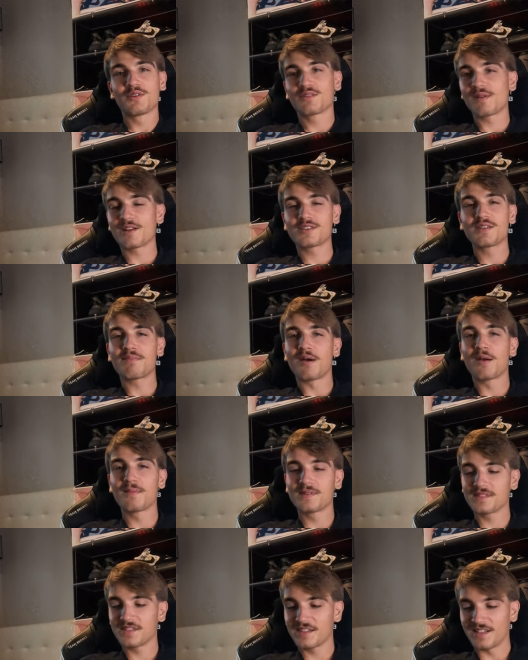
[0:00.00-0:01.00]
shoe, especially
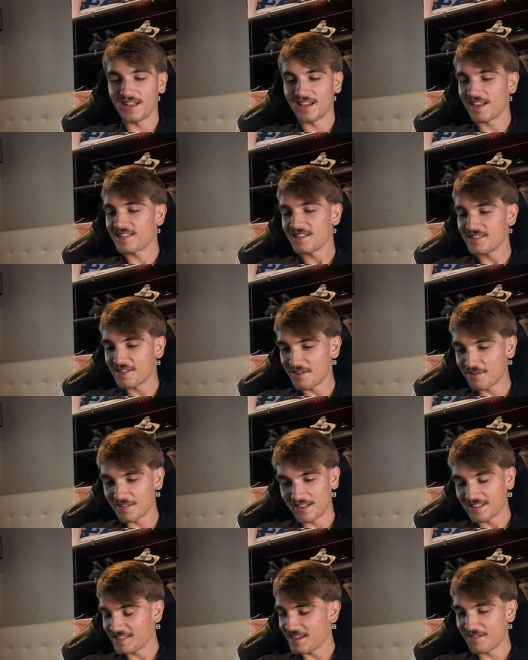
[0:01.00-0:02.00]
purposely, like as a joke.
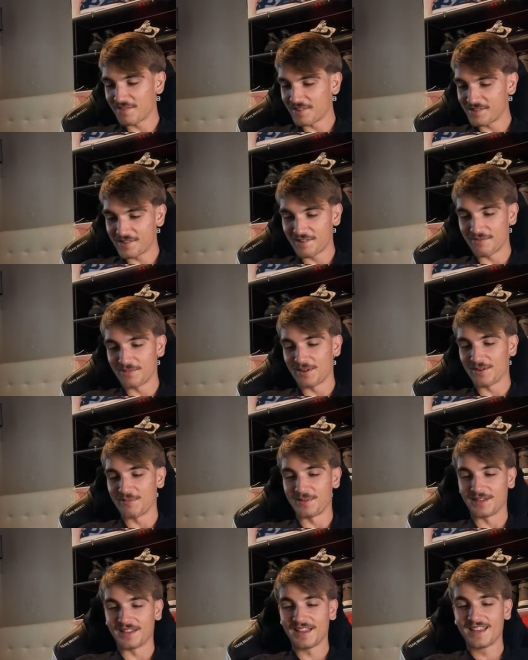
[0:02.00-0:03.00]
Like it's not even a joke, bro.
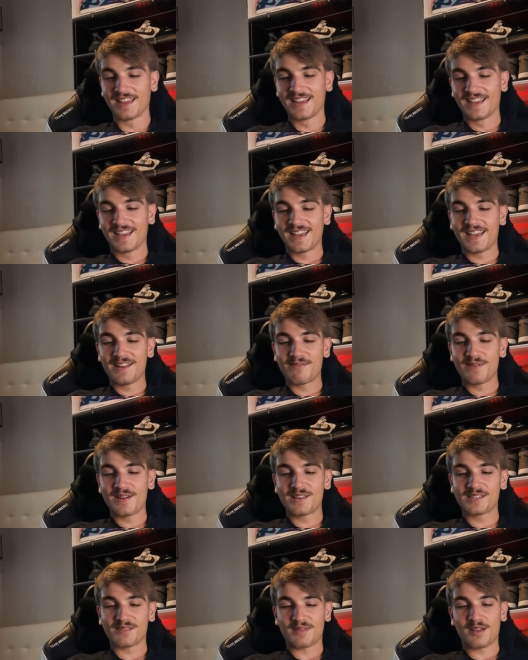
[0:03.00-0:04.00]
But
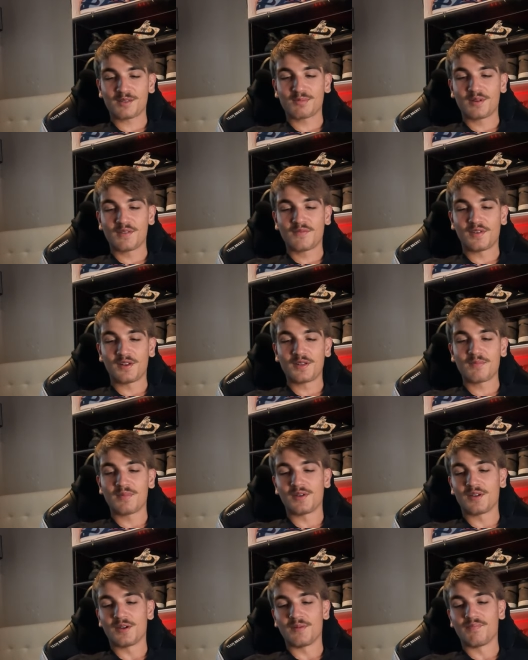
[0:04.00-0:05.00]
anyways, um, that was pretty funny.
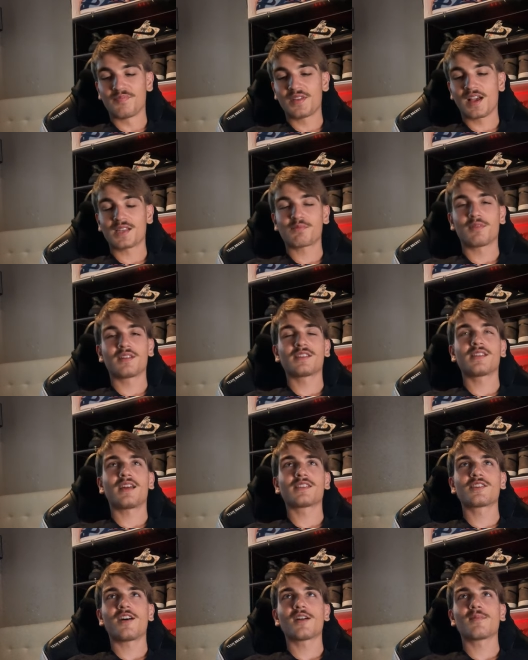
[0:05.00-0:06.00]
But um, yeah, I just wanted to
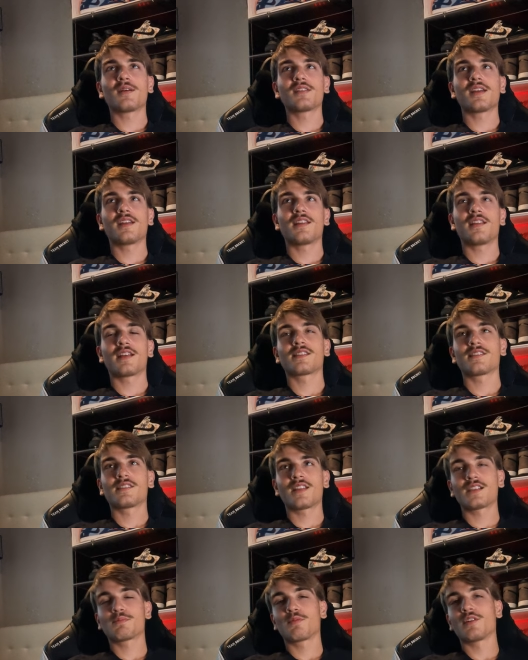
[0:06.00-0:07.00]
like talk about that. Like
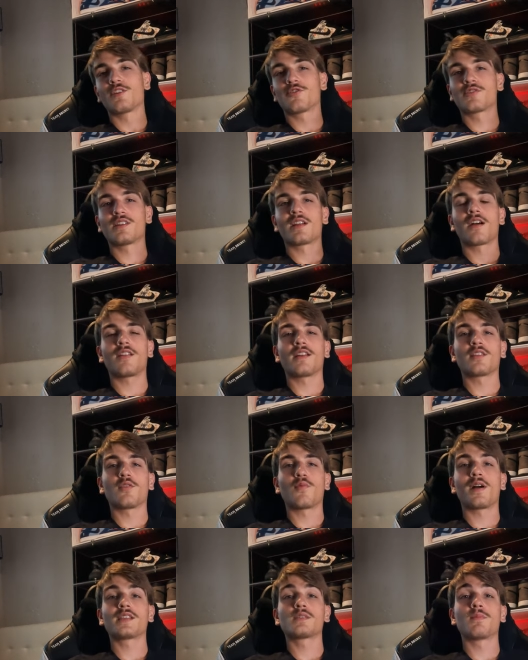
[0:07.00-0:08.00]
that's pretty interesting how like the
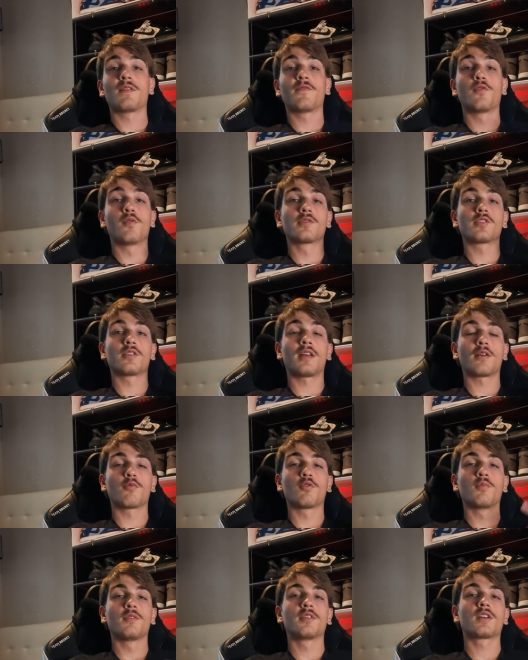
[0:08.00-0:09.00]
white cement fours are like
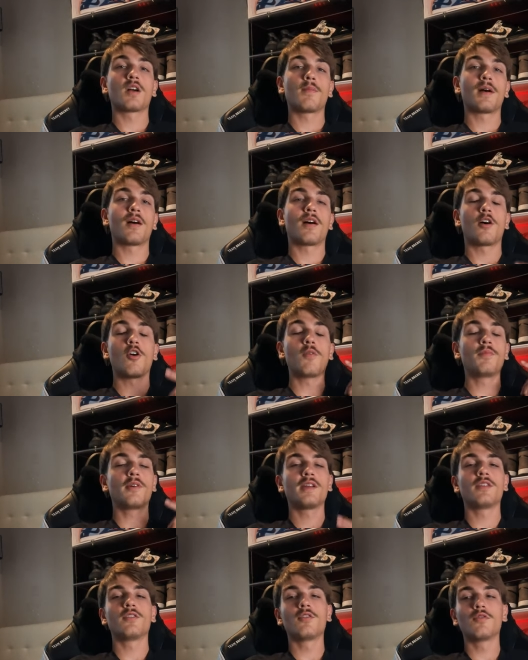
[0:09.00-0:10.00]
rumored to come out. I hope
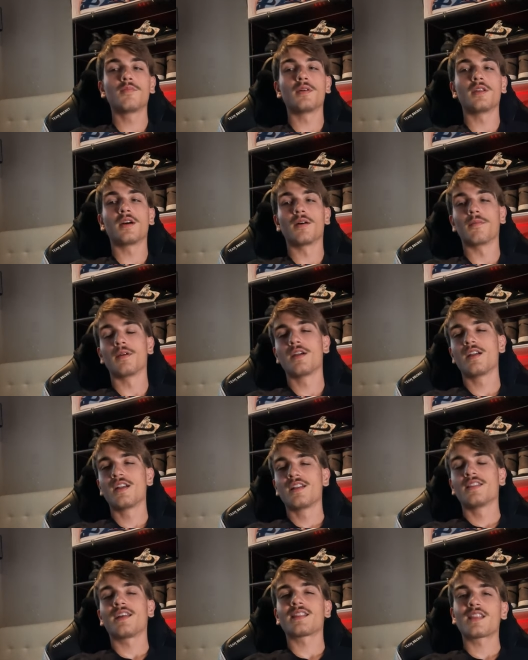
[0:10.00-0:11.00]
they do, but um,
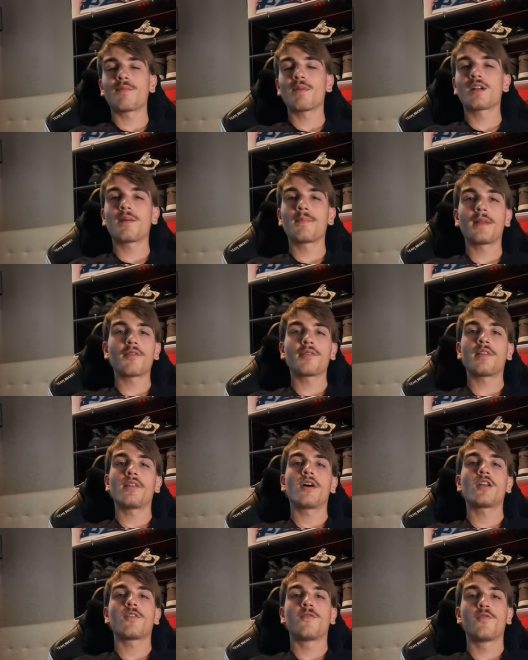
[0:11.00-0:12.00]
like they've been coming out with a
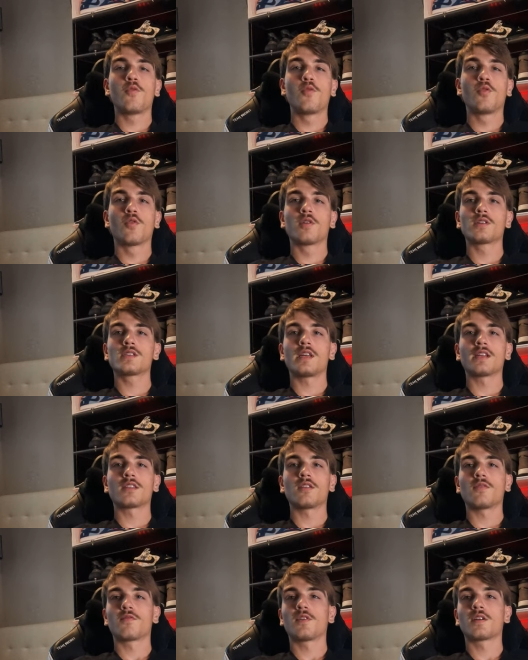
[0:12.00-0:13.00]
lot of fours, like
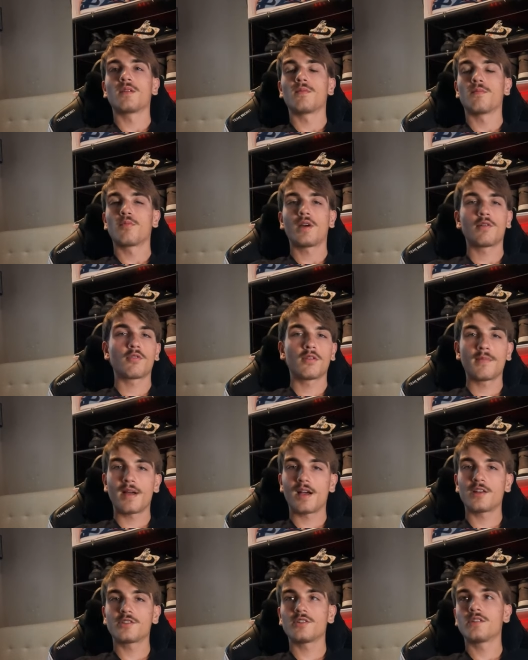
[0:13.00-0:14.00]
the freaking bread
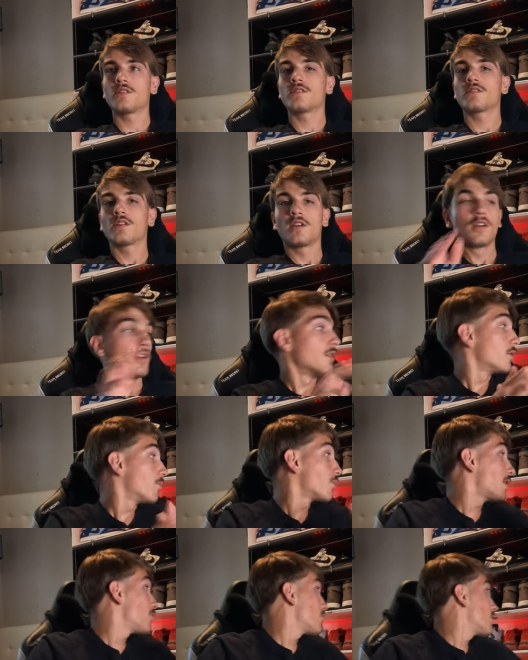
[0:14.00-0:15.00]
reimagines,
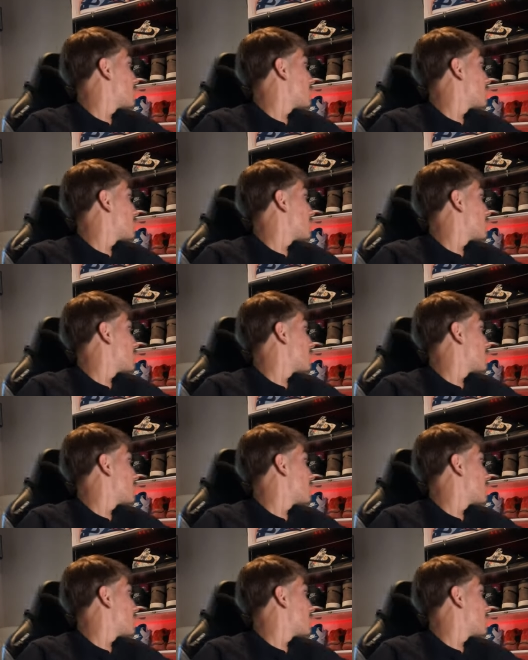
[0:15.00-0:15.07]
bread